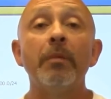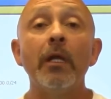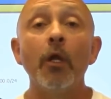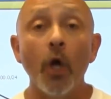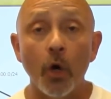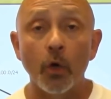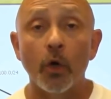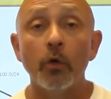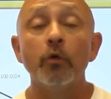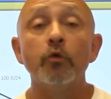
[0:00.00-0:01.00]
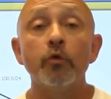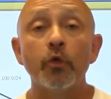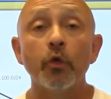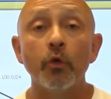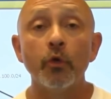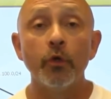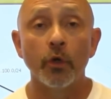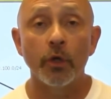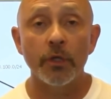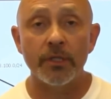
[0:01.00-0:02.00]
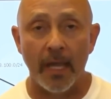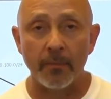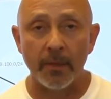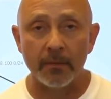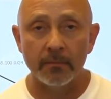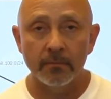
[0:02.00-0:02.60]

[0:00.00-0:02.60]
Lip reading: be local to your segment.